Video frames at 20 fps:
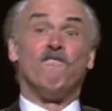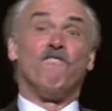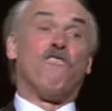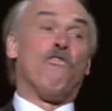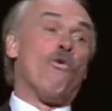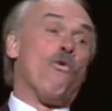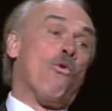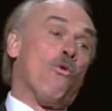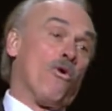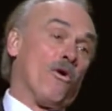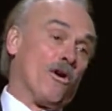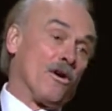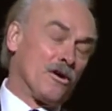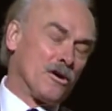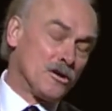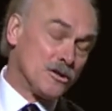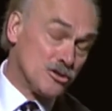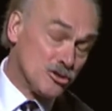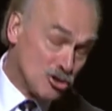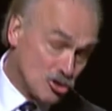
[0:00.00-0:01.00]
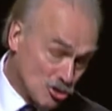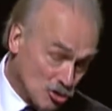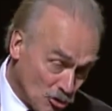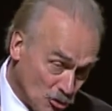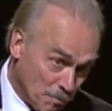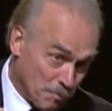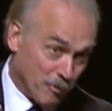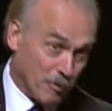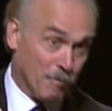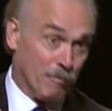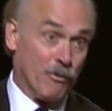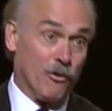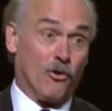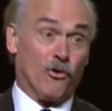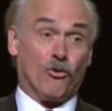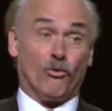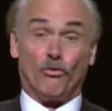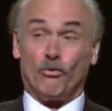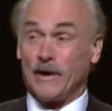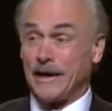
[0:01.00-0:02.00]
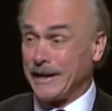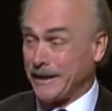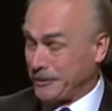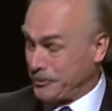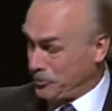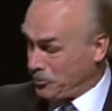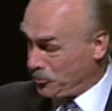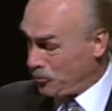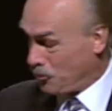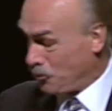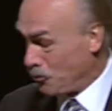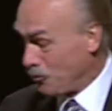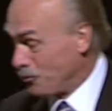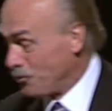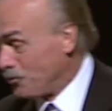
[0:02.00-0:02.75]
4 Super Bowl rings. Do